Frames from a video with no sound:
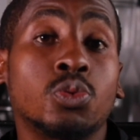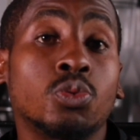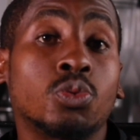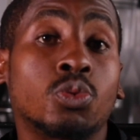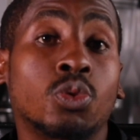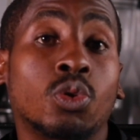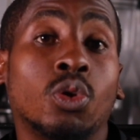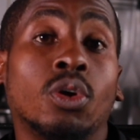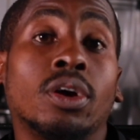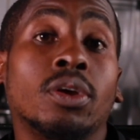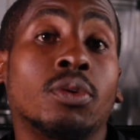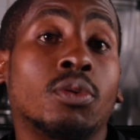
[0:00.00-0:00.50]
to
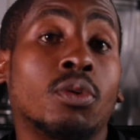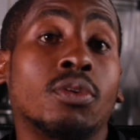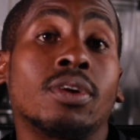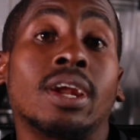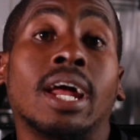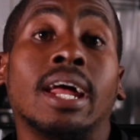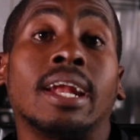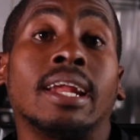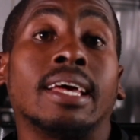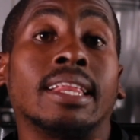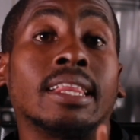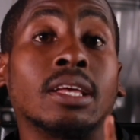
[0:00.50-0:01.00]
grow a
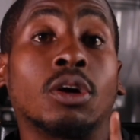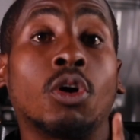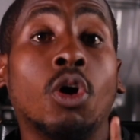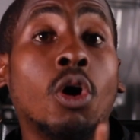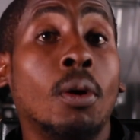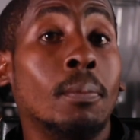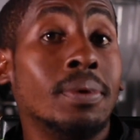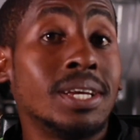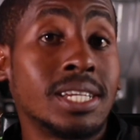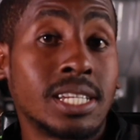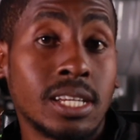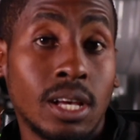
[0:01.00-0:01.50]
Roadrunner the
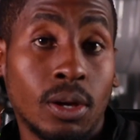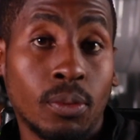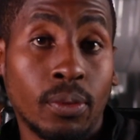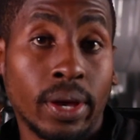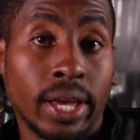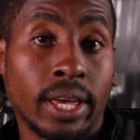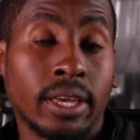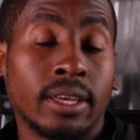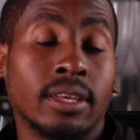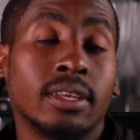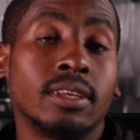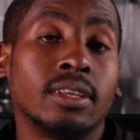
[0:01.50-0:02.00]
commercial
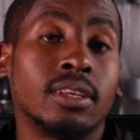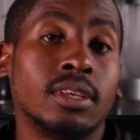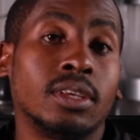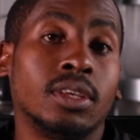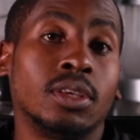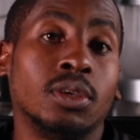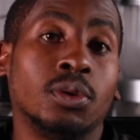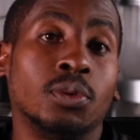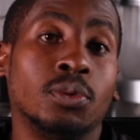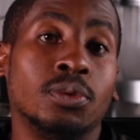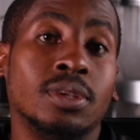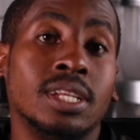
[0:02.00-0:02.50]
way,
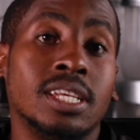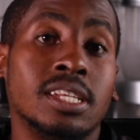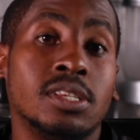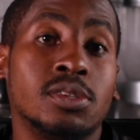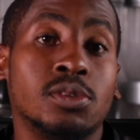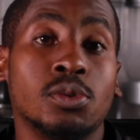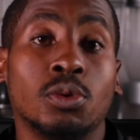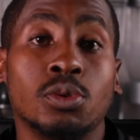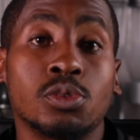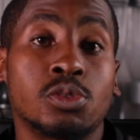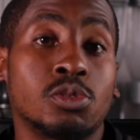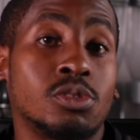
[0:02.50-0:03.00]
you
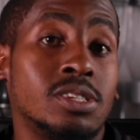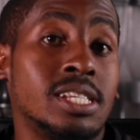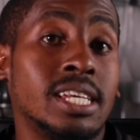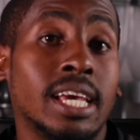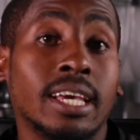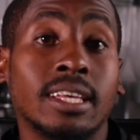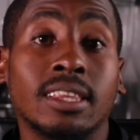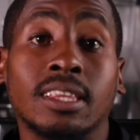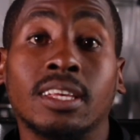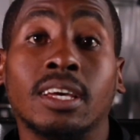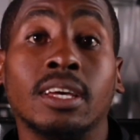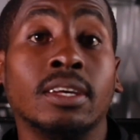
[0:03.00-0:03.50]
need to also
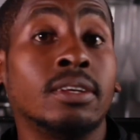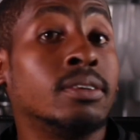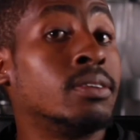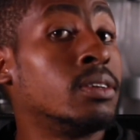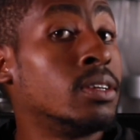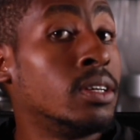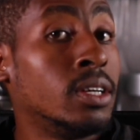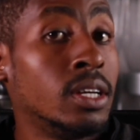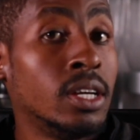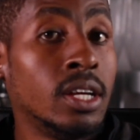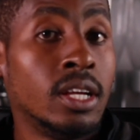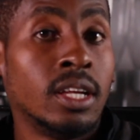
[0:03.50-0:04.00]
take the
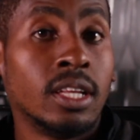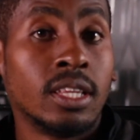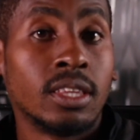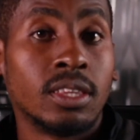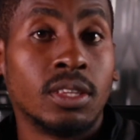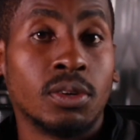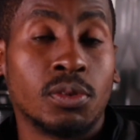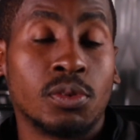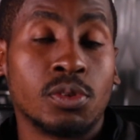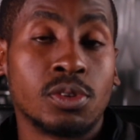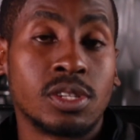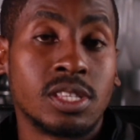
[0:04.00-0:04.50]

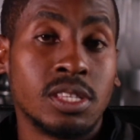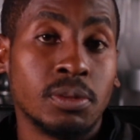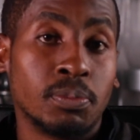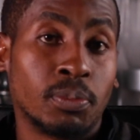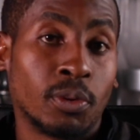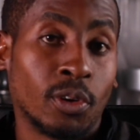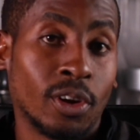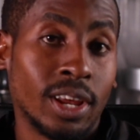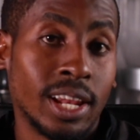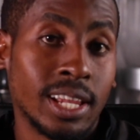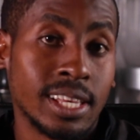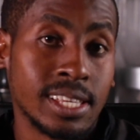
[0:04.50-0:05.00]
route the
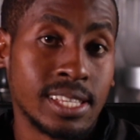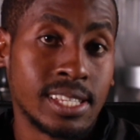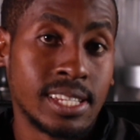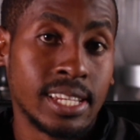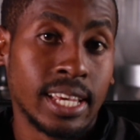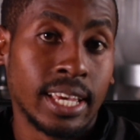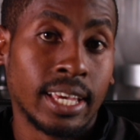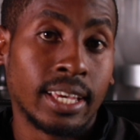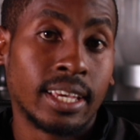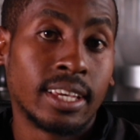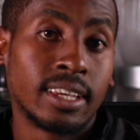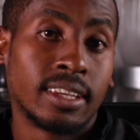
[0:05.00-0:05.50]
broilers
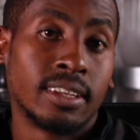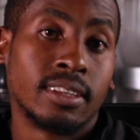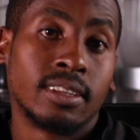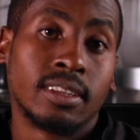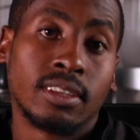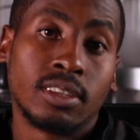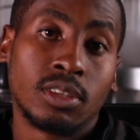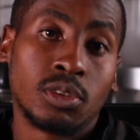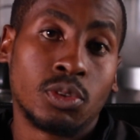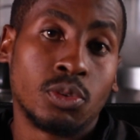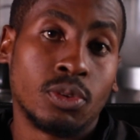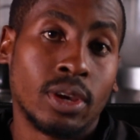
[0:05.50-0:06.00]
take
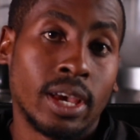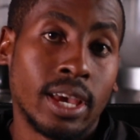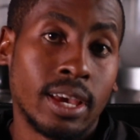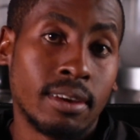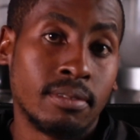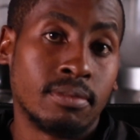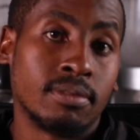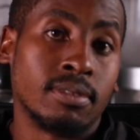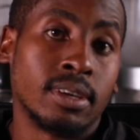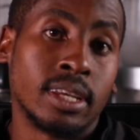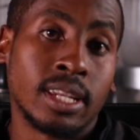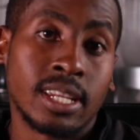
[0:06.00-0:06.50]
to
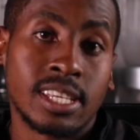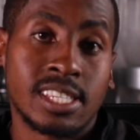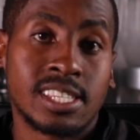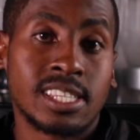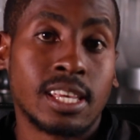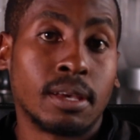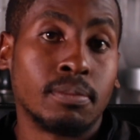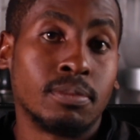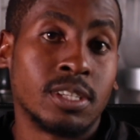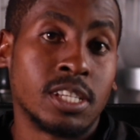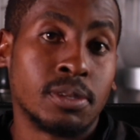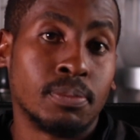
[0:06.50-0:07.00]
have an
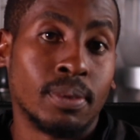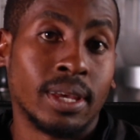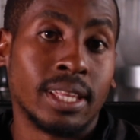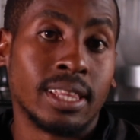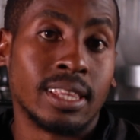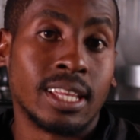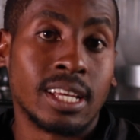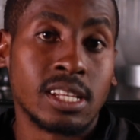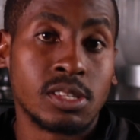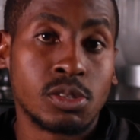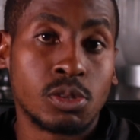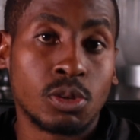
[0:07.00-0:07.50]

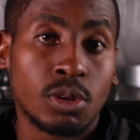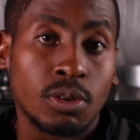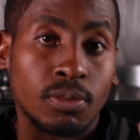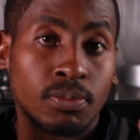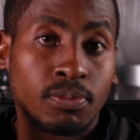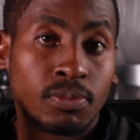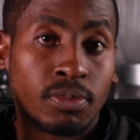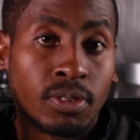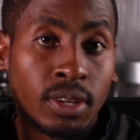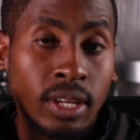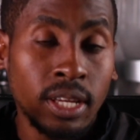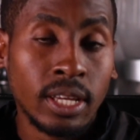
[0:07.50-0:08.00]
establishment that sort
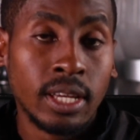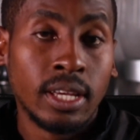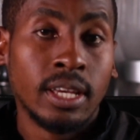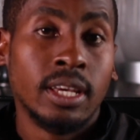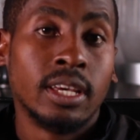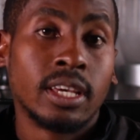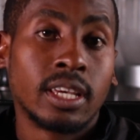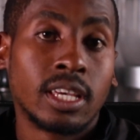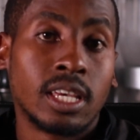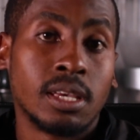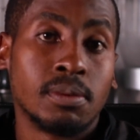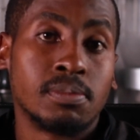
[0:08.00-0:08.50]
of
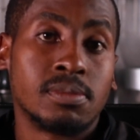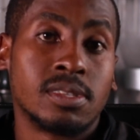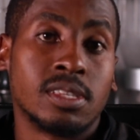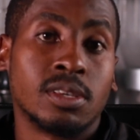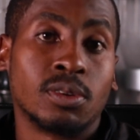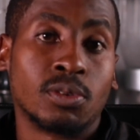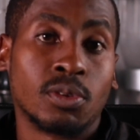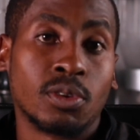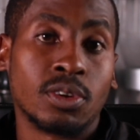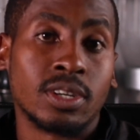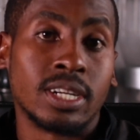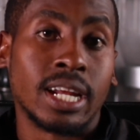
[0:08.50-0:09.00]
keeps
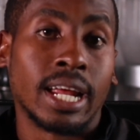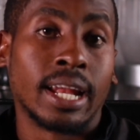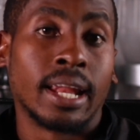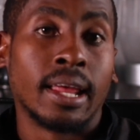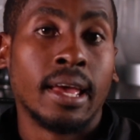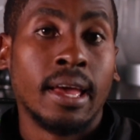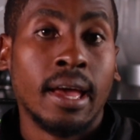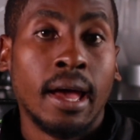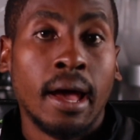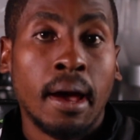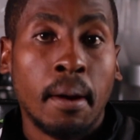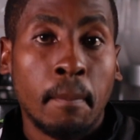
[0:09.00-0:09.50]
the
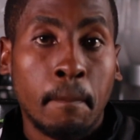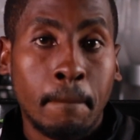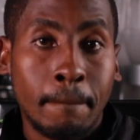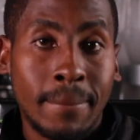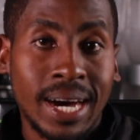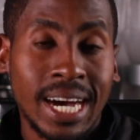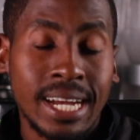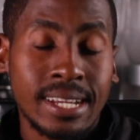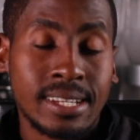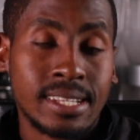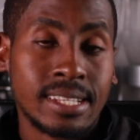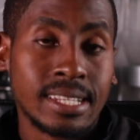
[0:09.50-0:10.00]
Roadrunner.
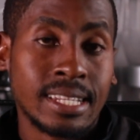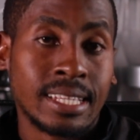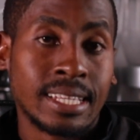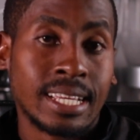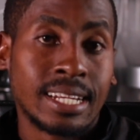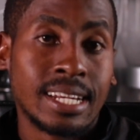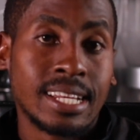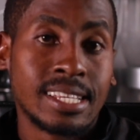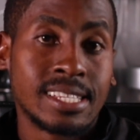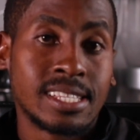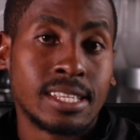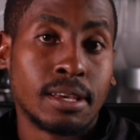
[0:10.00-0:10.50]
But
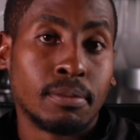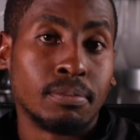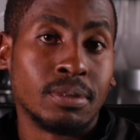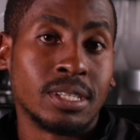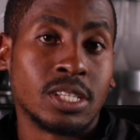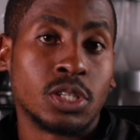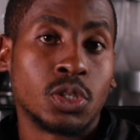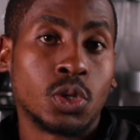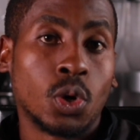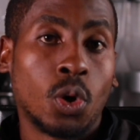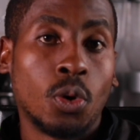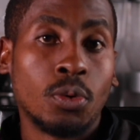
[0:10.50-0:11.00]
in that
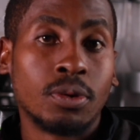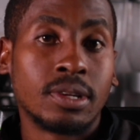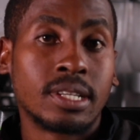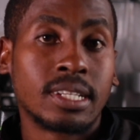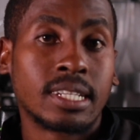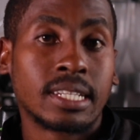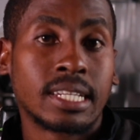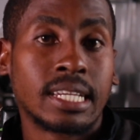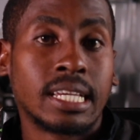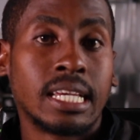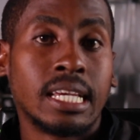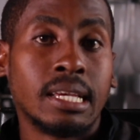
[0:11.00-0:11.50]
establishment,
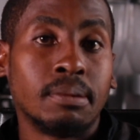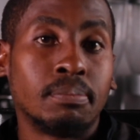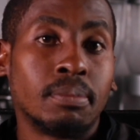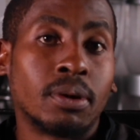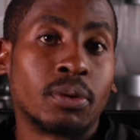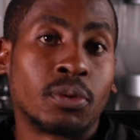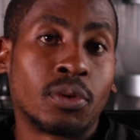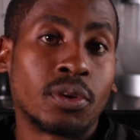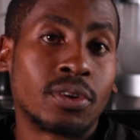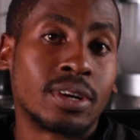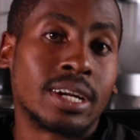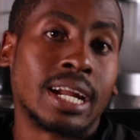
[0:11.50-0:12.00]
don't
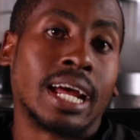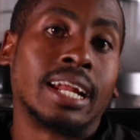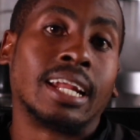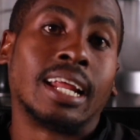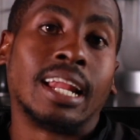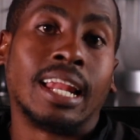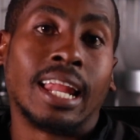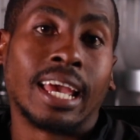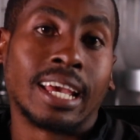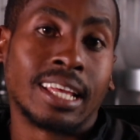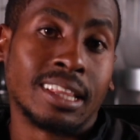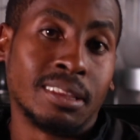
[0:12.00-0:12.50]
keep a
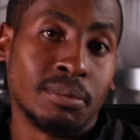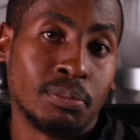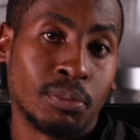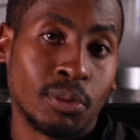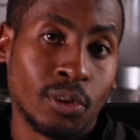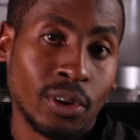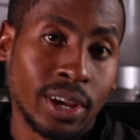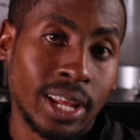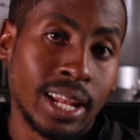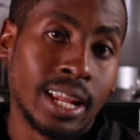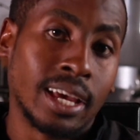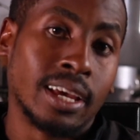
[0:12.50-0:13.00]
Roadrunner like
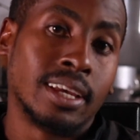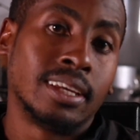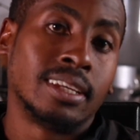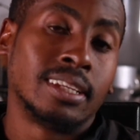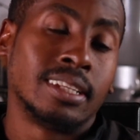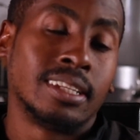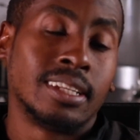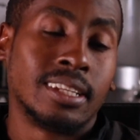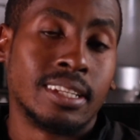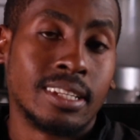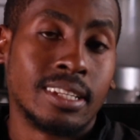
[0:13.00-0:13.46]
the broiler.